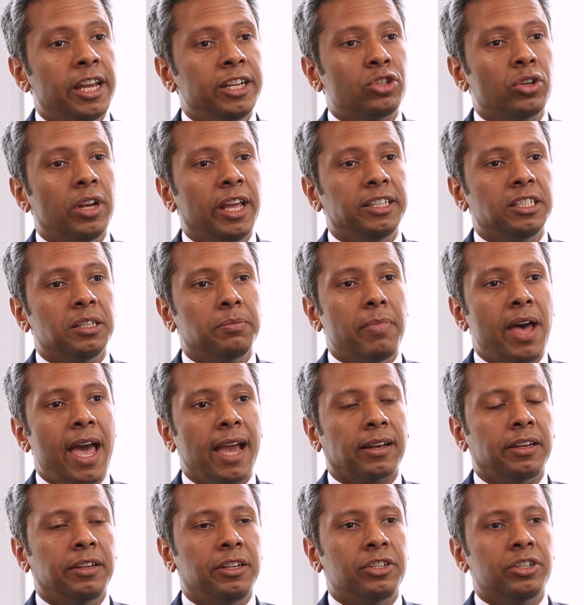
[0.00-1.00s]
age-related
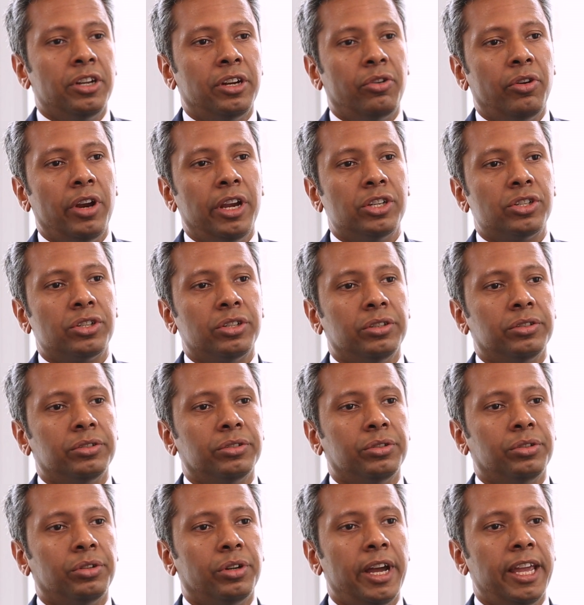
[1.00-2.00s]
macular
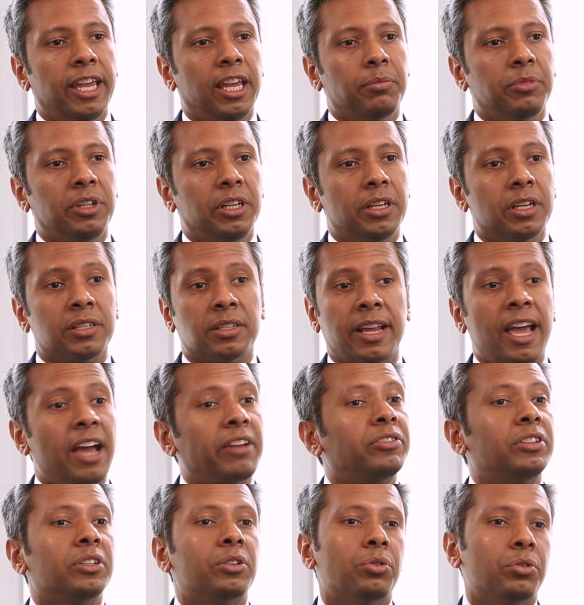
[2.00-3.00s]
degeneration, or AMD, doesn't
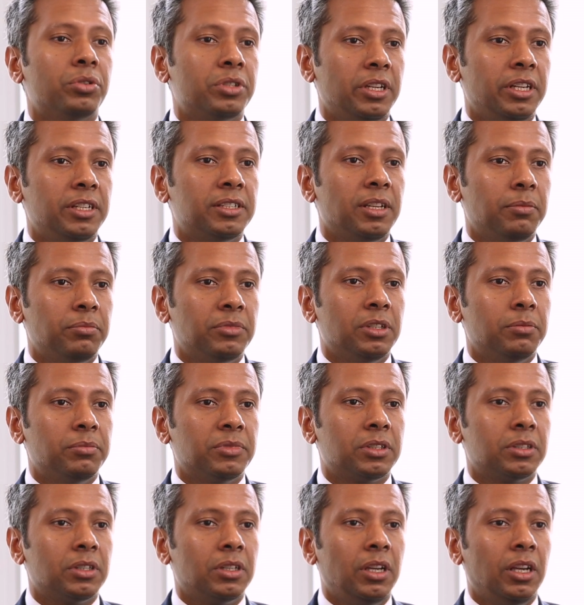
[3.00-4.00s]
have to cause any
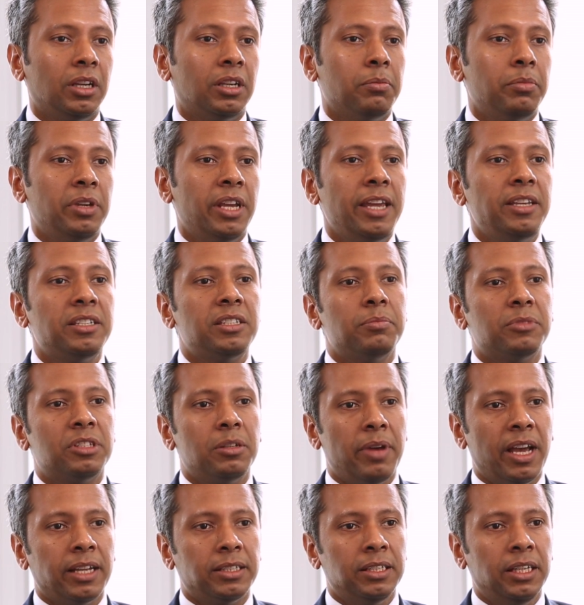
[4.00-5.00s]
symptoms. It can be
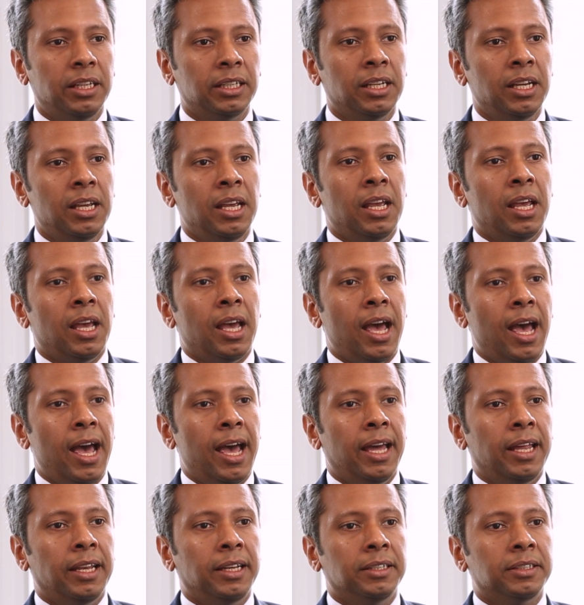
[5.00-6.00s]
asymptomatic,
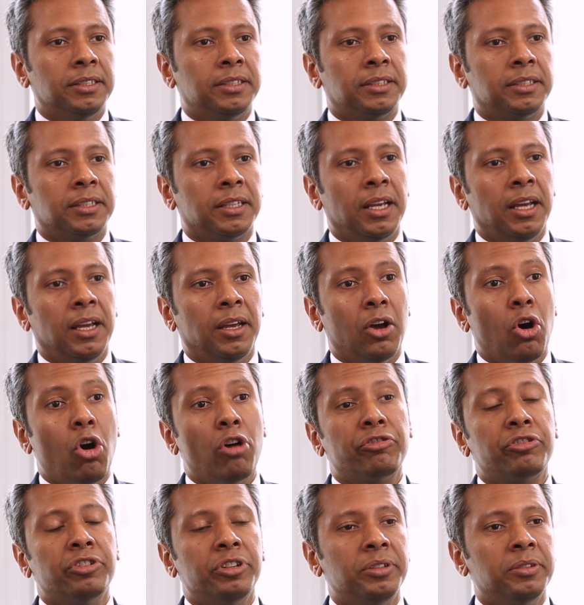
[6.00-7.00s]
and
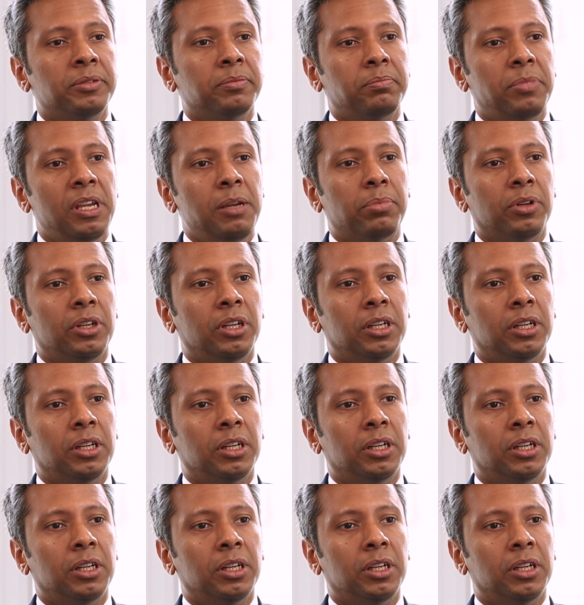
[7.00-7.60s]
often people